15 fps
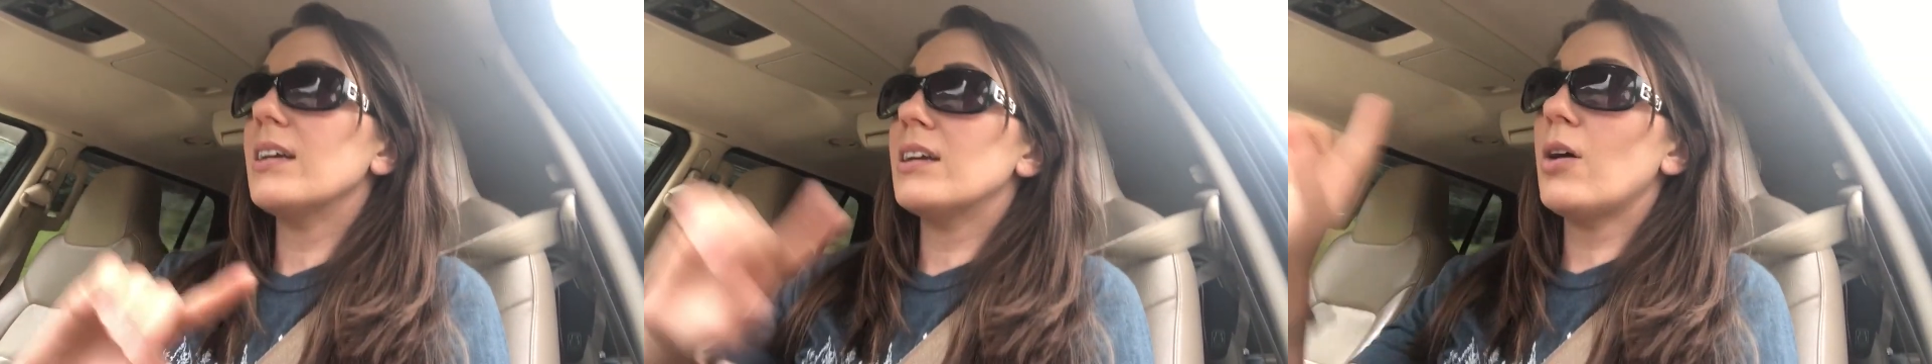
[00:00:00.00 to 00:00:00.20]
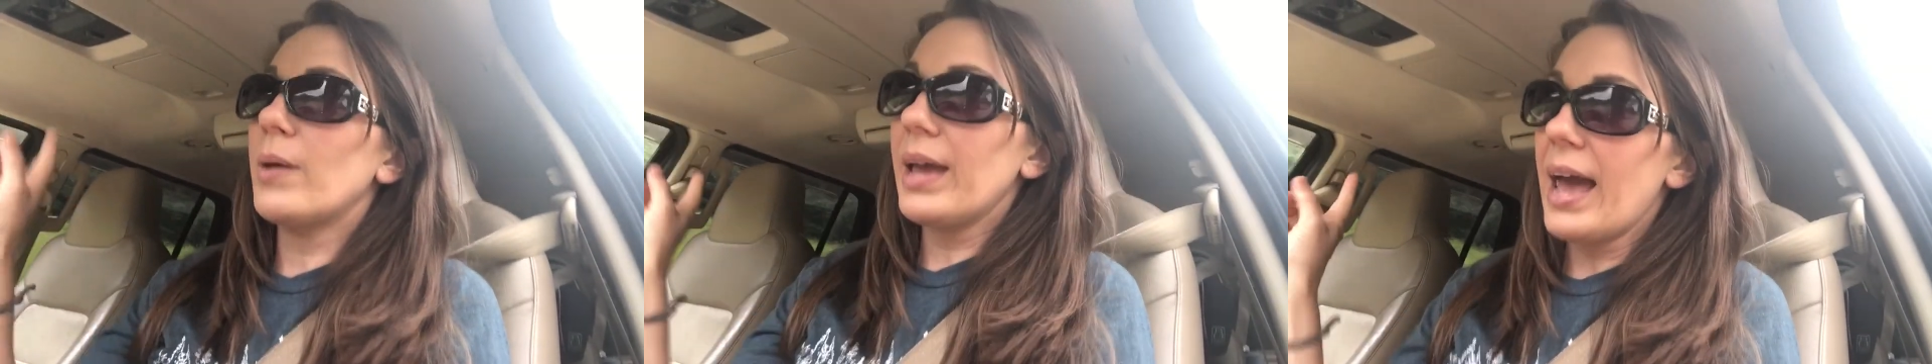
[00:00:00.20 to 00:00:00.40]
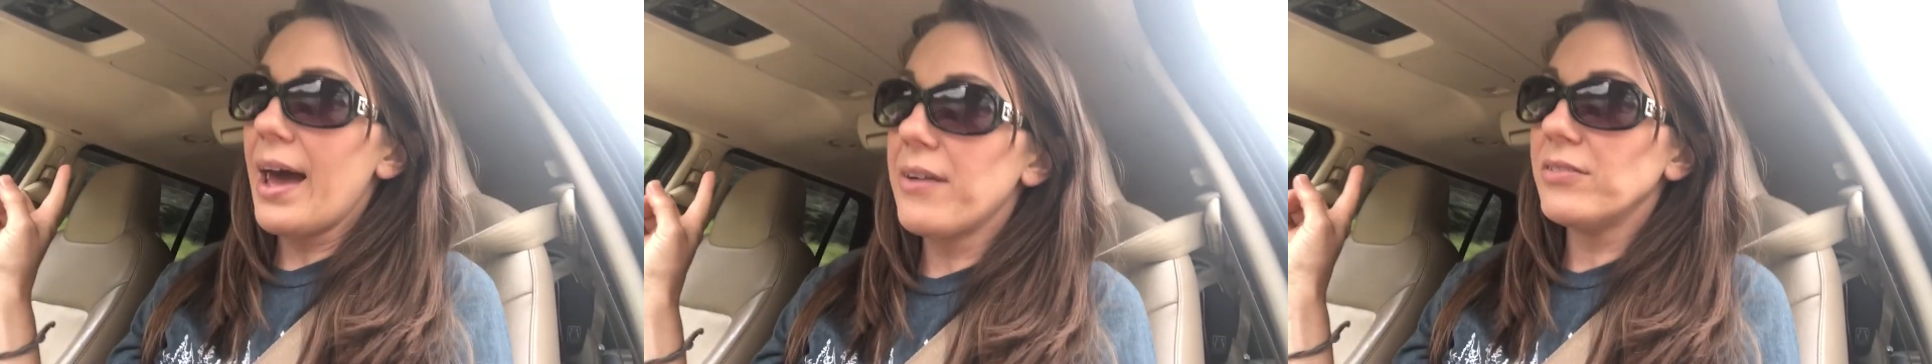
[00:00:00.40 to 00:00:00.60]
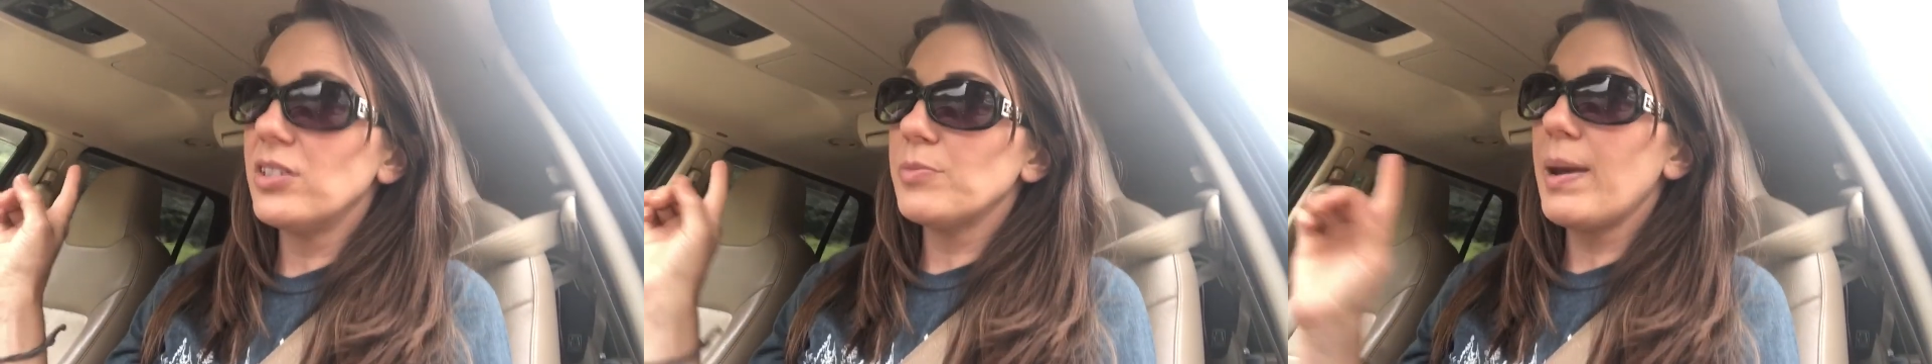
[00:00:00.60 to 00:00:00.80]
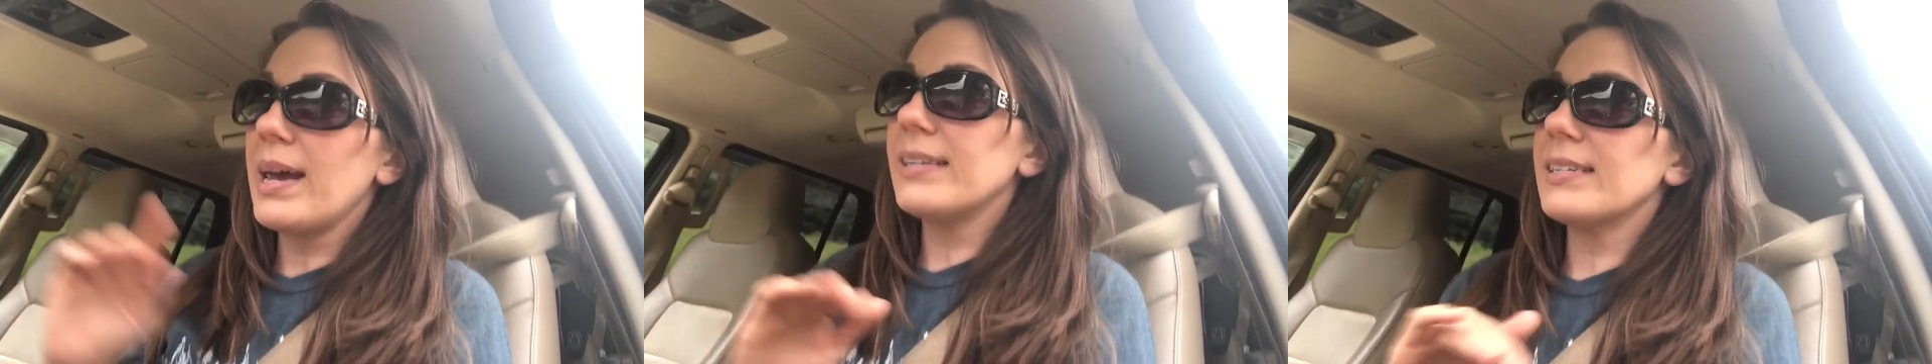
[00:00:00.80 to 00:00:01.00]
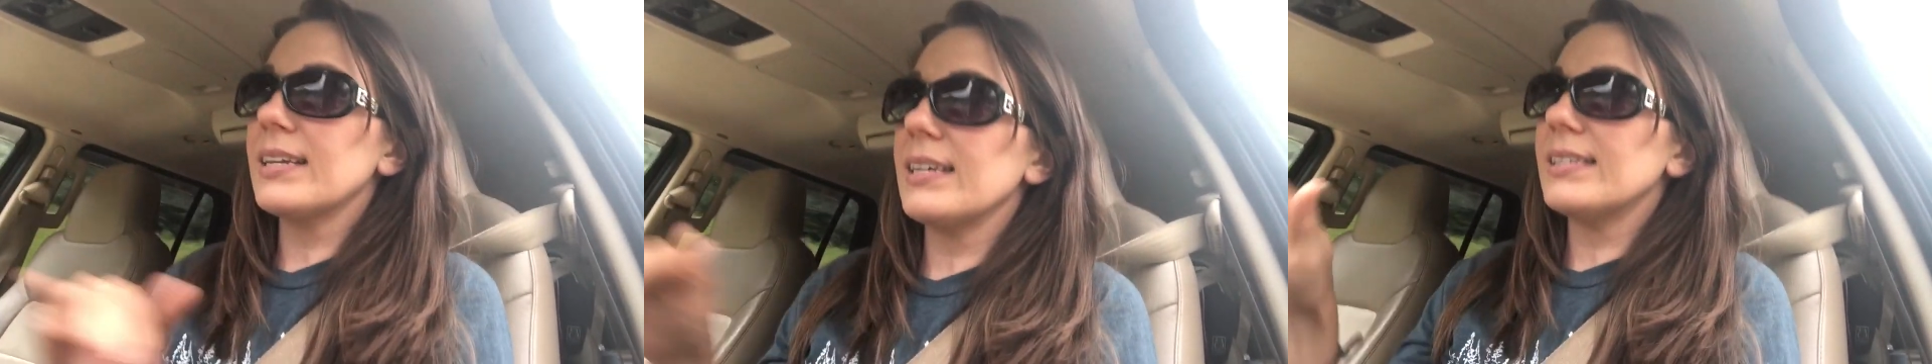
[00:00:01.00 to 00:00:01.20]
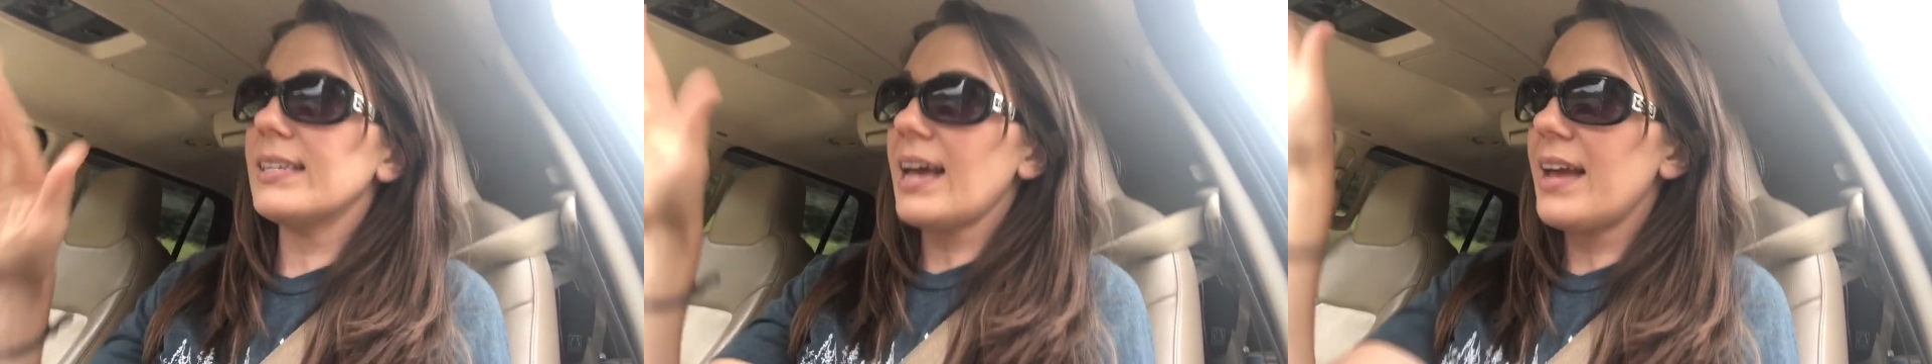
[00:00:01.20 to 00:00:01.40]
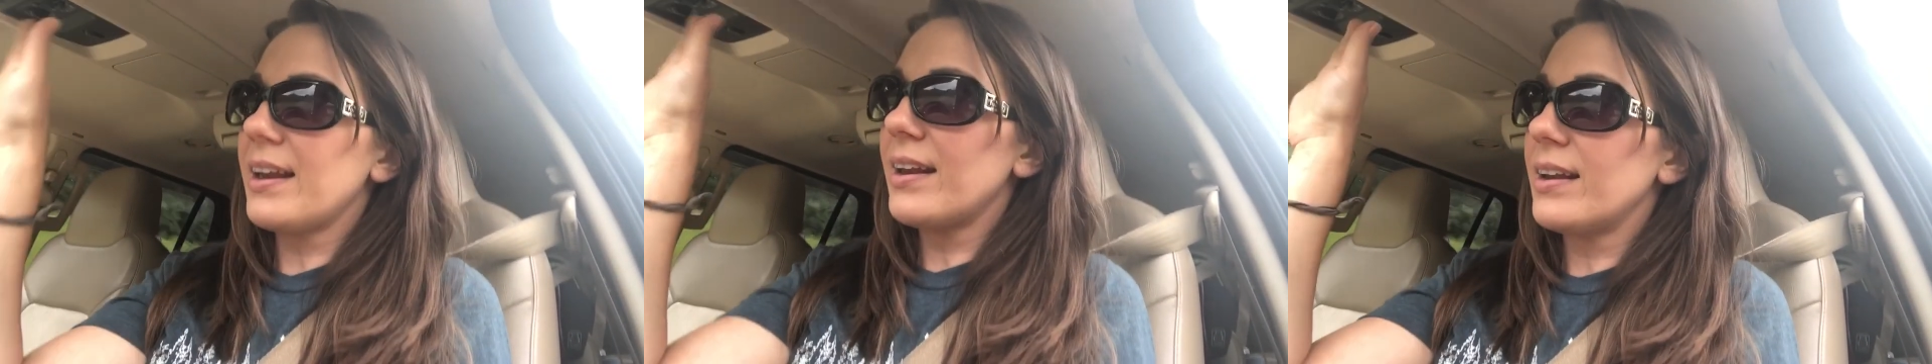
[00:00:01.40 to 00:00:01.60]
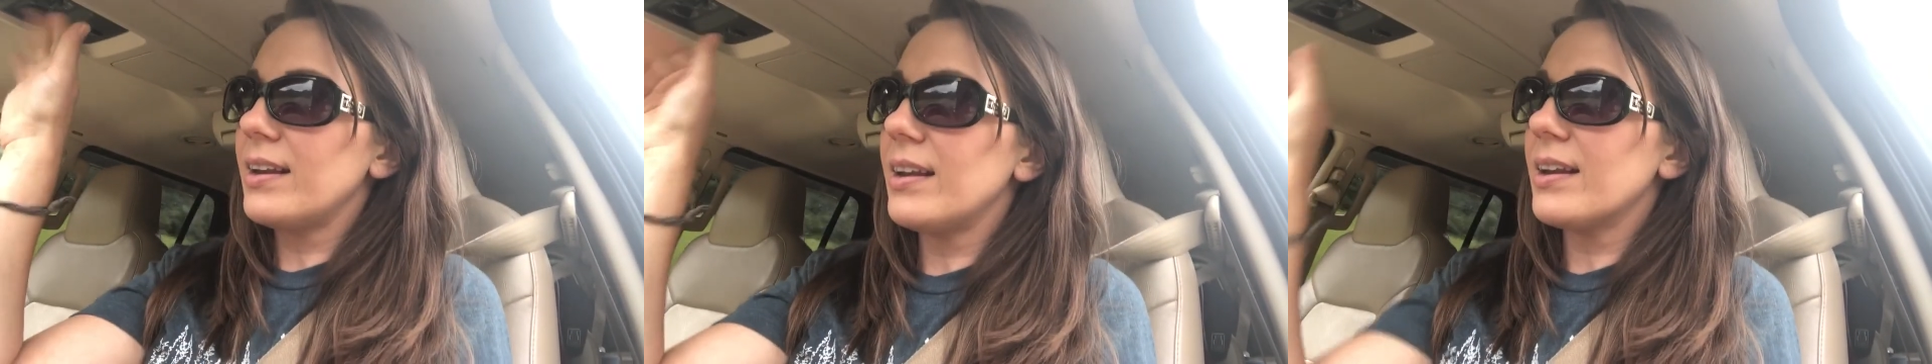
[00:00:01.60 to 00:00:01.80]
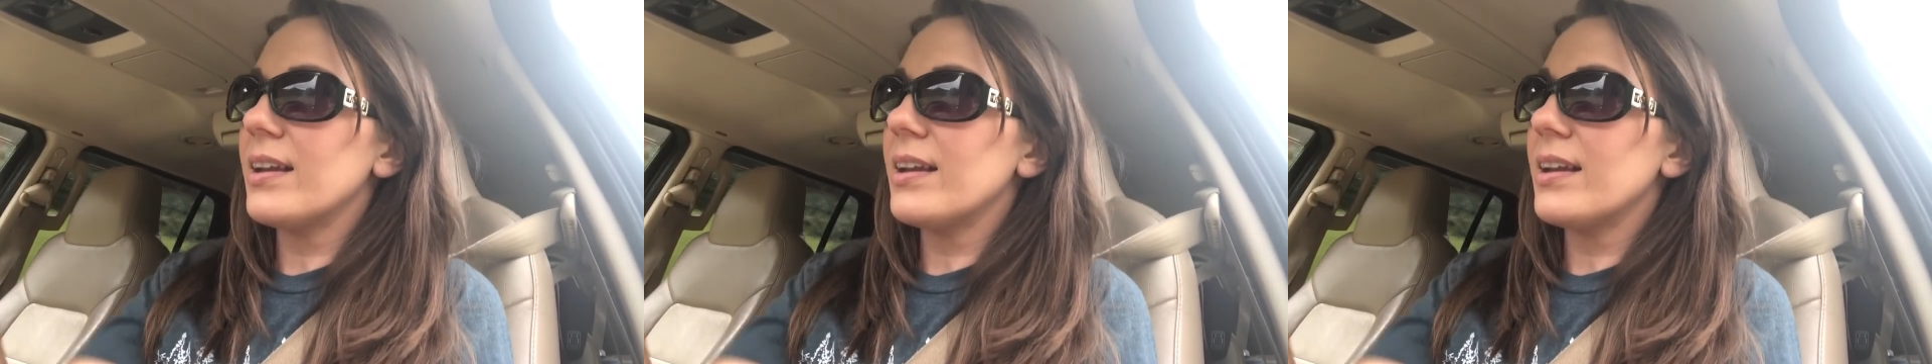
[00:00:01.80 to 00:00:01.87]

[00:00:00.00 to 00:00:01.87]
going out of Damascus and